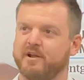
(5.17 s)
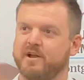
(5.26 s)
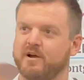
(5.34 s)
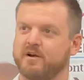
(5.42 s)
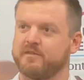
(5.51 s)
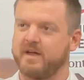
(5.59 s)

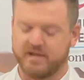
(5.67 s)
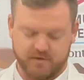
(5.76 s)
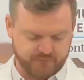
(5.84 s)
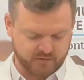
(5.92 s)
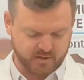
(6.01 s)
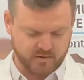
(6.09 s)
here. Thank
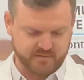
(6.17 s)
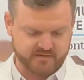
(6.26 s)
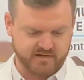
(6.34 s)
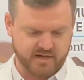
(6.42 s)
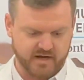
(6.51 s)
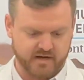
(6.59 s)
you for coming
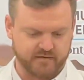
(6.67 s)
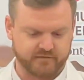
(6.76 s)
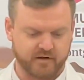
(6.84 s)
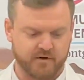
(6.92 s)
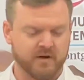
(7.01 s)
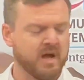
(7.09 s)
today.
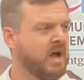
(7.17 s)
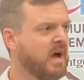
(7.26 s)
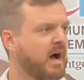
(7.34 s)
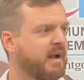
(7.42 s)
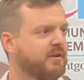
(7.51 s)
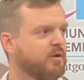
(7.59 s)
So
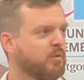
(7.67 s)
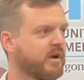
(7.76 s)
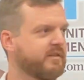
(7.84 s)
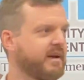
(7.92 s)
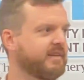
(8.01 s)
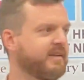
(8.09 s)
I do
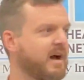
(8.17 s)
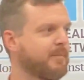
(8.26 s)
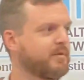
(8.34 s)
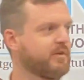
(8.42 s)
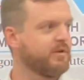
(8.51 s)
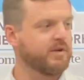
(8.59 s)
want to take the
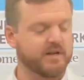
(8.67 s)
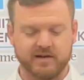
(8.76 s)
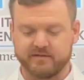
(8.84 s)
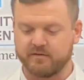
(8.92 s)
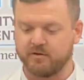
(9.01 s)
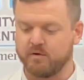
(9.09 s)

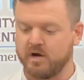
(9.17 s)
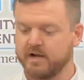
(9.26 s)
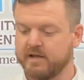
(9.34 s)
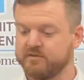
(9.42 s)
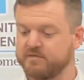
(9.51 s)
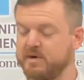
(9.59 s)
opportunity to
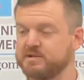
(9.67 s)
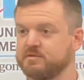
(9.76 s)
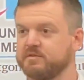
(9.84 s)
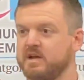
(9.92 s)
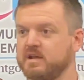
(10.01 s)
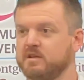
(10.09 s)
give a
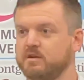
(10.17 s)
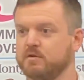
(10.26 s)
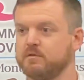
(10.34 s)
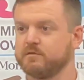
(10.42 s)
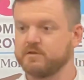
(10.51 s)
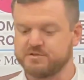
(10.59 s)
special thank
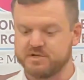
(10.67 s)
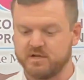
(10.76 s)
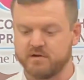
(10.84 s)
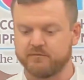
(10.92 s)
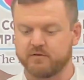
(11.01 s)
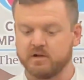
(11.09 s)
you to
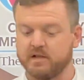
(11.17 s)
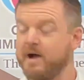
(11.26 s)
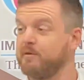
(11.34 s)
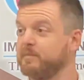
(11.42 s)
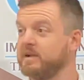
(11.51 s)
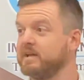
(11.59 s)
Chin for
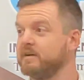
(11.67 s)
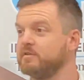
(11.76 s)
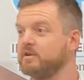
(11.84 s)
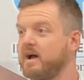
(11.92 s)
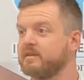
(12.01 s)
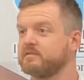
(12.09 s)
allowing me to give
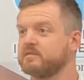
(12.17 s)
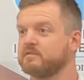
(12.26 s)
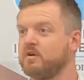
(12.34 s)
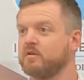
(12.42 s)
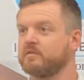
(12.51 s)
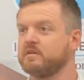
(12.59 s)
you guys this
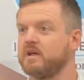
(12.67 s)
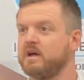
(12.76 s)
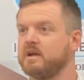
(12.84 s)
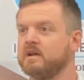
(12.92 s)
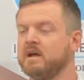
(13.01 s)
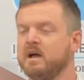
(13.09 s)
talk
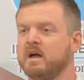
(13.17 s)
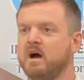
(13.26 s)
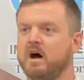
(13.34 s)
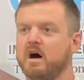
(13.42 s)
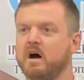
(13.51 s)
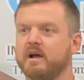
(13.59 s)
today.
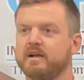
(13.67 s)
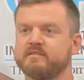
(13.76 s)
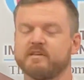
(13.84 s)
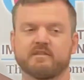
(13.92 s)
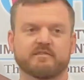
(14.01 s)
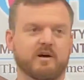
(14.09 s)

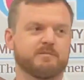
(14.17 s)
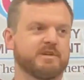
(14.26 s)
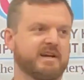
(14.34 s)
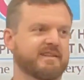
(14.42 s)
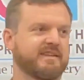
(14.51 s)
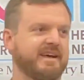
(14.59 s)
It's a
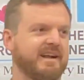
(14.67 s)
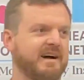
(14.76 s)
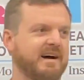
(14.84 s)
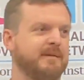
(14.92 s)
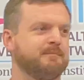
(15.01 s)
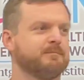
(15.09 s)
subject that
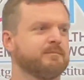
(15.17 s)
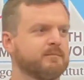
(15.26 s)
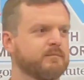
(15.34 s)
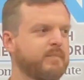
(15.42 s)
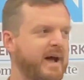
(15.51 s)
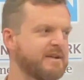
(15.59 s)
I'm
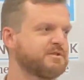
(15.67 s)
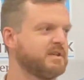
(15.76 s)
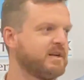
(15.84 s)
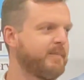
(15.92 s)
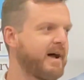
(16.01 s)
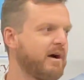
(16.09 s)

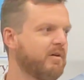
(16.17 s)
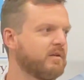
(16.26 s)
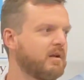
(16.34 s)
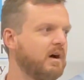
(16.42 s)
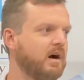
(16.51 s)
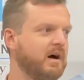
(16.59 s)
passionate
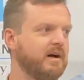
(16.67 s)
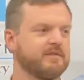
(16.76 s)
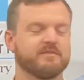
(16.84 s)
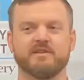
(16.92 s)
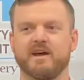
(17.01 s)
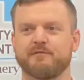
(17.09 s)
about.
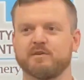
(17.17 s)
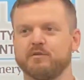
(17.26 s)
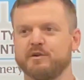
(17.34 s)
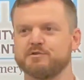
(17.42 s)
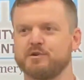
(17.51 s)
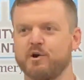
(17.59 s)

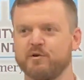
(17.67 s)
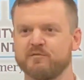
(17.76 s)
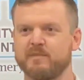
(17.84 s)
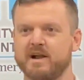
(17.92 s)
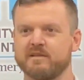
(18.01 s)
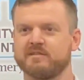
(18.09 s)
Definitely
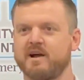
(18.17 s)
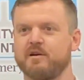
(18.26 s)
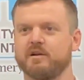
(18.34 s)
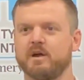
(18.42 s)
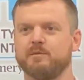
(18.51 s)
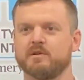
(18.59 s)
drove my desire
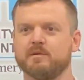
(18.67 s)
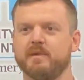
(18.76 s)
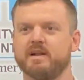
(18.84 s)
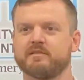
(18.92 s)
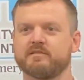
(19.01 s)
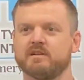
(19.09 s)
to go into
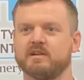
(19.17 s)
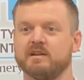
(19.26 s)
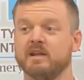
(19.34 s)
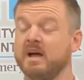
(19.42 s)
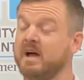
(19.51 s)
medicine, and